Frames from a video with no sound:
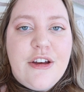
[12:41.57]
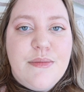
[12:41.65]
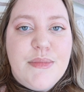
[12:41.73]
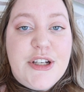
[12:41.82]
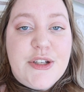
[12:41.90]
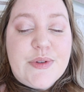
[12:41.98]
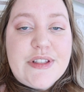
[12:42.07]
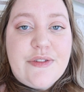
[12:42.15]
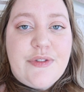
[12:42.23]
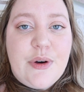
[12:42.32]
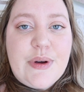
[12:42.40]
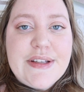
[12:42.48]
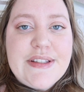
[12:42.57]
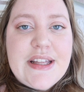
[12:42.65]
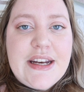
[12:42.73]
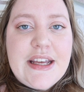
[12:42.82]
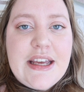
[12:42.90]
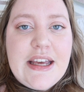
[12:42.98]
Medusa focused
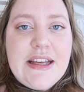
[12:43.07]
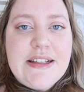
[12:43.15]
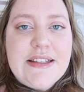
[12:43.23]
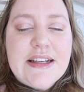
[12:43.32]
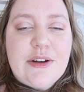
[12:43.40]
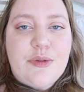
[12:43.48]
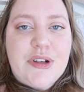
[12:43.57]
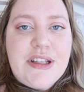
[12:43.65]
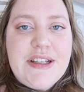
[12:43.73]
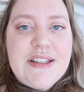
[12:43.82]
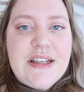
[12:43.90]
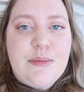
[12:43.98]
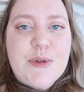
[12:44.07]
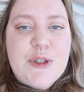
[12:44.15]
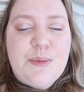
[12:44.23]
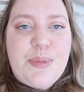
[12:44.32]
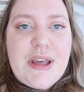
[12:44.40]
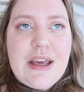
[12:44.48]
than it is. It really seems
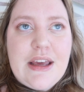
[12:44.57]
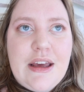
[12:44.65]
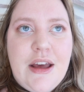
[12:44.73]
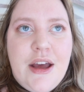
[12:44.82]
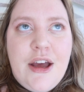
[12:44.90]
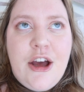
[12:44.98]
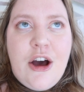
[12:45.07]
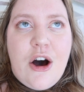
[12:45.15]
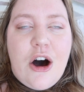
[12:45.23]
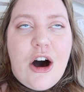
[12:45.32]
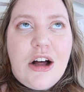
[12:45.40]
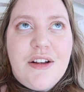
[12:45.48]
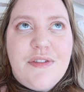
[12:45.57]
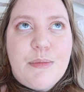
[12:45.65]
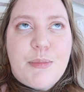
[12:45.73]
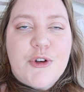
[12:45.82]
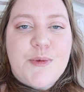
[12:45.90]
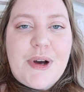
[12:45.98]
to be all of the
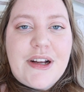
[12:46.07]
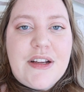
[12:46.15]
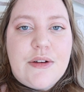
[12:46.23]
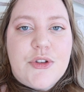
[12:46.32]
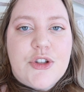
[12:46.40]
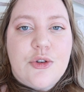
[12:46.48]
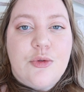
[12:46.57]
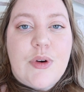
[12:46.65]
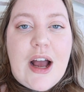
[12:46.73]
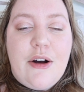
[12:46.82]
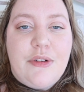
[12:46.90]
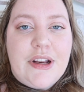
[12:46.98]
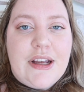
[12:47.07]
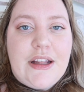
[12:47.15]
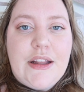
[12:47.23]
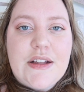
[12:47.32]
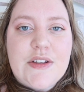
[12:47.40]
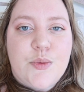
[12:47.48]
perspectives
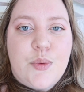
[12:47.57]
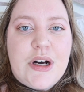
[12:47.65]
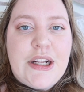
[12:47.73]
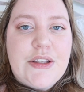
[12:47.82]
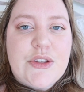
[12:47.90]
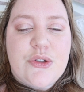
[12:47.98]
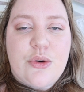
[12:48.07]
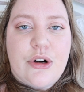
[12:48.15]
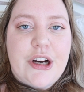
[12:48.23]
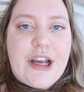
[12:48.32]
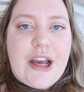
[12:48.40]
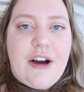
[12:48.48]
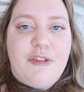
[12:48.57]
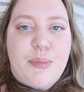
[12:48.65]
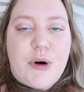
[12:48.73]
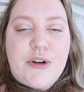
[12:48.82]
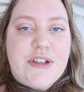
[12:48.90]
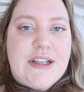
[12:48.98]
surrounding this one story of
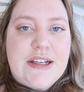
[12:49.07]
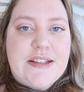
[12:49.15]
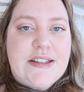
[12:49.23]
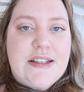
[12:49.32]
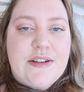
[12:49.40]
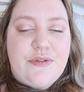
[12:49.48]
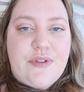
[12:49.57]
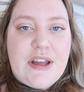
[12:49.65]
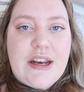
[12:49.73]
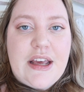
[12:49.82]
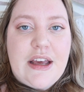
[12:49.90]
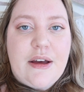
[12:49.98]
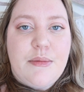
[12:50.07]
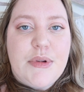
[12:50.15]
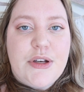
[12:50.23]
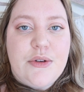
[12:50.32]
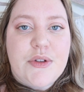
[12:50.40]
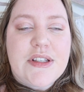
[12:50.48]
Perseus defeating
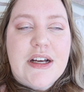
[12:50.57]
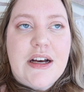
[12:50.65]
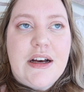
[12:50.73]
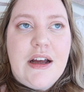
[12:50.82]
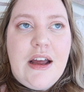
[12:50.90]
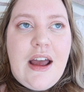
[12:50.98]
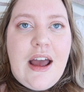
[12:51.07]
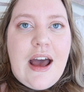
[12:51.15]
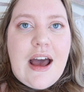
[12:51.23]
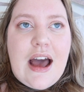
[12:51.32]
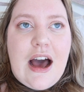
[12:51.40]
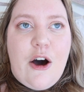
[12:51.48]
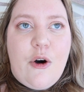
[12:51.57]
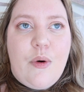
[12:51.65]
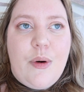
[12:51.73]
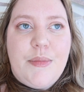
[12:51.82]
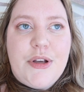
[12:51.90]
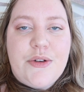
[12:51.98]
Medusa,
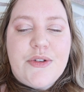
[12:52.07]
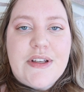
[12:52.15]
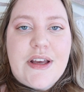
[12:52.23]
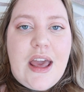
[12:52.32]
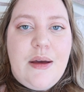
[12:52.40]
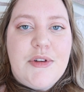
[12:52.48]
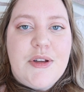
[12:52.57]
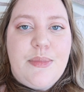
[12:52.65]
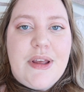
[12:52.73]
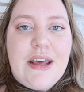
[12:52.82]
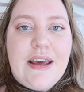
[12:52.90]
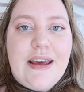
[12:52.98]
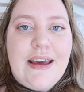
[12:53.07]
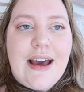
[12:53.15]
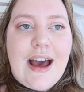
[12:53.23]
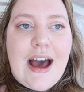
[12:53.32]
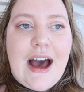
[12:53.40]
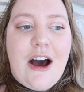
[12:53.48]
how Medusa came to be,
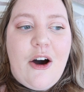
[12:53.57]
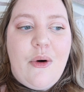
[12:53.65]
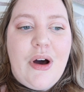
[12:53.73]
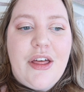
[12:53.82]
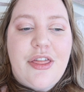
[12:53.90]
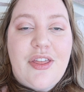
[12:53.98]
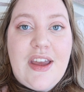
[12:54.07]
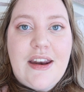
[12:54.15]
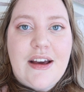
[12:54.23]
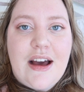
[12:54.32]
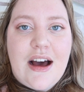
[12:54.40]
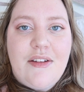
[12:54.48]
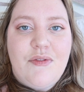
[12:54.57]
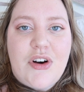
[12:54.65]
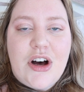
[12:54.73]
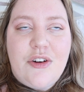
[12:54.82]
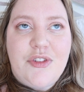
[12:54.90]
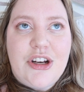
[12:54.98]
how Athena got
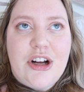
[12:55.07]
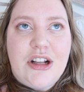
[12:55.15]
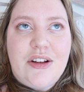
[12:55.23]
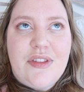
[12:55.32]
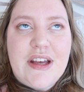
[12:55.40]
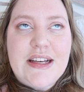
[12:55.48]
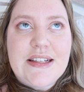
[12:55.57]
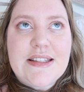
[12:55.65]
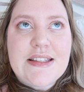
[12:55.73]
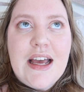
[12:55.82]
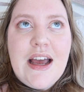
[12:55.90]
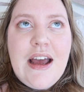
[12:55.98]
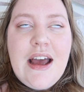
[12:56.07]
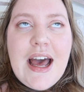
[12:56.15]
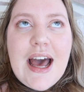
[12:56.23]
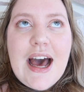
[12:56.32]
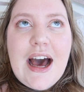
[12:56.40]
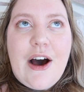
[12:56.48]
involved in all of this,
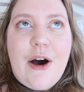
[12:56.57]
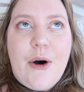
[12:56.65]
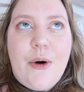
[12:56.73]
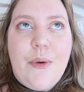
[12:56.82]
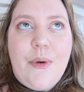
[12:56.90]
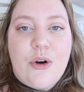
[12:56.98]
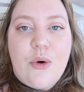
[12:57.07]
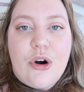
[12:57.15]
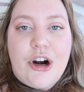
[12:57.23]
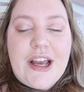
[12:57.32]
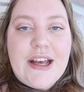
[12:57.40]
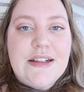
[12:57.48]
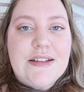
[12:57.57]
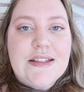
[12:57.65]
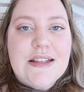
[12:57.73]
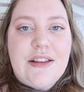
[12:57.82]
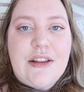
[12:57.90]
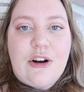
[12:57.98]
how the
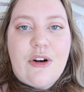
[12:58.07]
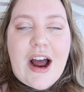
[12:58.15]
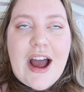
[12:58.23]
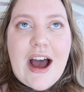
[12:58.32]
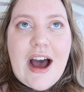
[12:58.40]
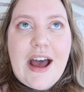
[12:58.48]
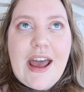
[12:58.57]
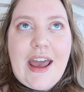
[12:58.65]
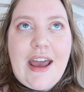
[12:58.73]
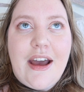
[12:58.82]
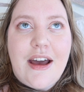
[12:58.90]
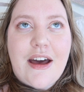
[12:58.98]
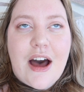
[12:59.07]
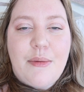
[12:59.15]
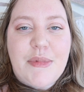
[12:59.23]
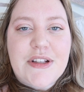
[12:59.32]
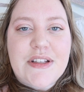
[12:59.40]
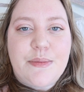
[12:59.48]
Gorgons and the Graiai
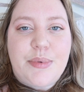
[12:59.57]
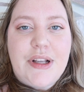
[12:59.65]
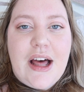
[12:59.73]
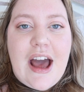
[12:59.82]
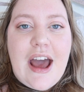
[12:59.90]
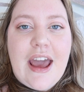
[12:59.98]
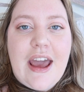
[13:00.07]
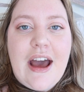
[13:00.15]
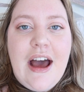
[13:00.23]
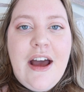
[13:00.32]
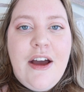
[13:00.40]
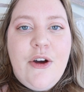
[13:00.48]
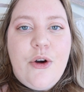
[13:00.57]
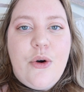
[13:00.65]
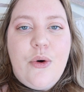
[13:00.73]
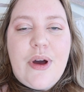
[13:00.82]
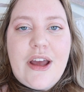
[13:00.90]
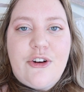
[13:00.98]
come into play,
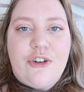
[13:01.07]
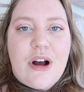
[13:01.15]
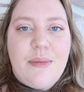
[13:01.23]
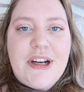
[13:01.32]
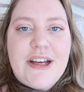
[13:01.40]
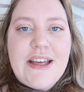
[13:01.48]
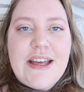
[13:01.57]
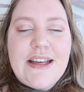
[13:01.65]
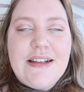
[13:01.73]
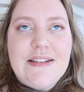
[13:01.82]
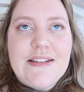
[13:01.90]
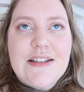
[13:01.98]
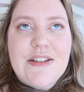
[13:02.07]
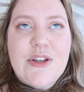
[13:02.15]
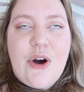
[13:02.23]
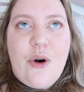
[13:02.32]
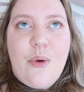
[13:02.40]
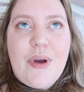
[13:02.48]
who Andromeda is.
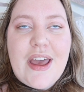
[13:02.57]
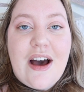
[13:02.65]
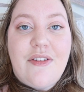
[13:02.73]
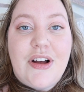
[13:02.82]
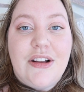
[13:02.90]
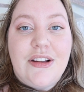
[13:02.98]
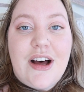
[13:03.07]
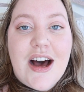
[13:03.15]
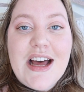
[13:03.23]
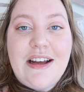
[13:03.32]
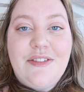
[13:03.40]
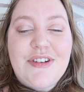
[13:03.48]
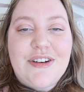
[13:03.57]
So we have a lot of